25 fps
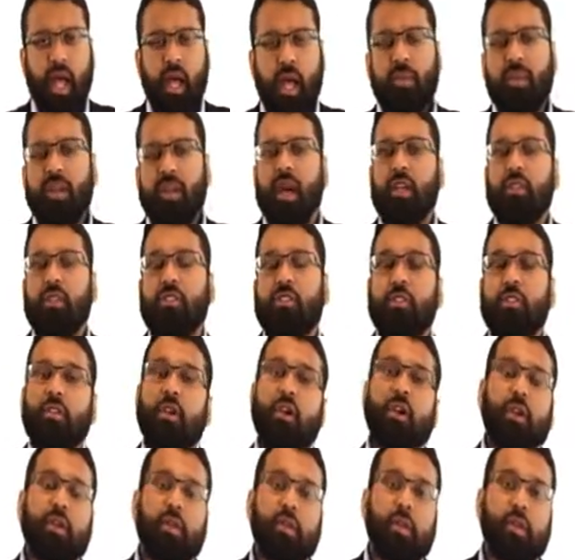I've been asked to
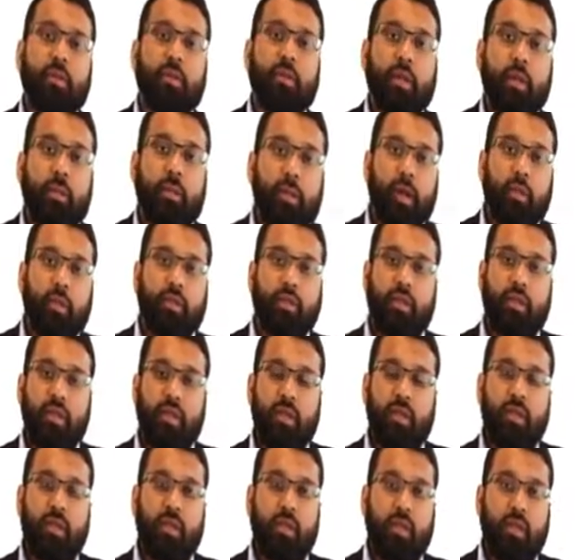talk a little bit about
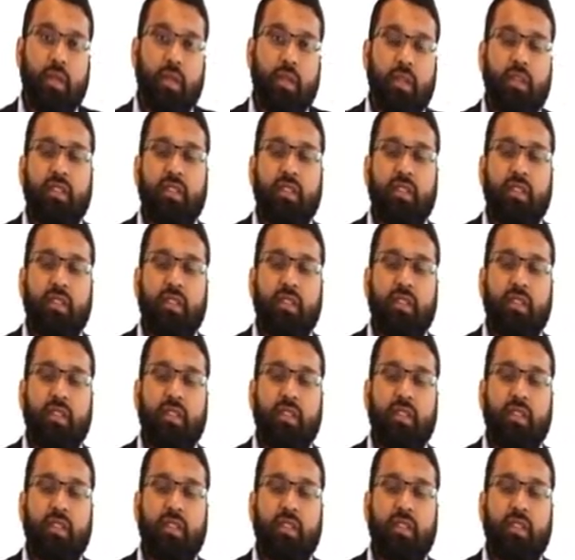the